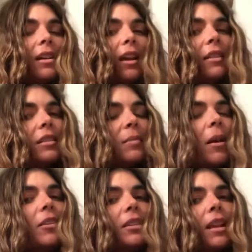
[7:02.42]
And the
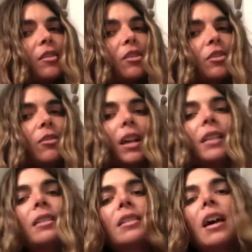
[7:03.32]
smaller sections you
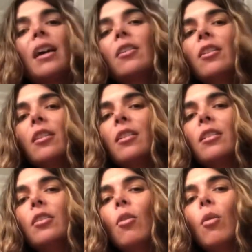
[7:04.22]
get, the tighter
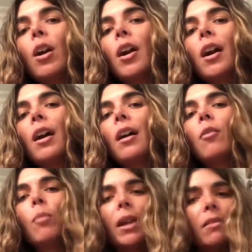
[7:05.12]
your
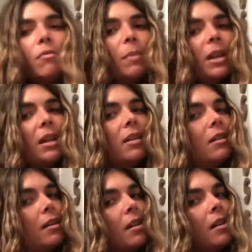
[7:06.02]
wave will be.
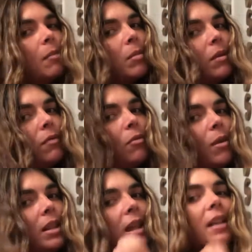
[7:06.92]
But if you
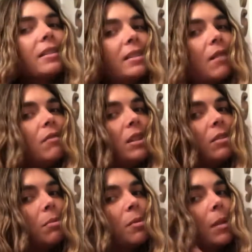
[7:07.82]
want that
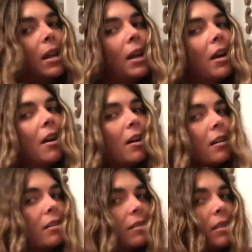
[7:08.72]
70s mermaid hair,
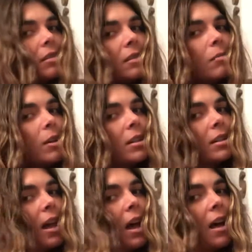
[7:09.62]
this is where
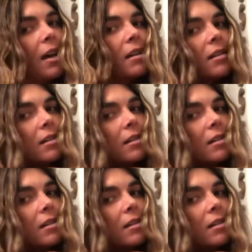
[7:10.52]
it's at.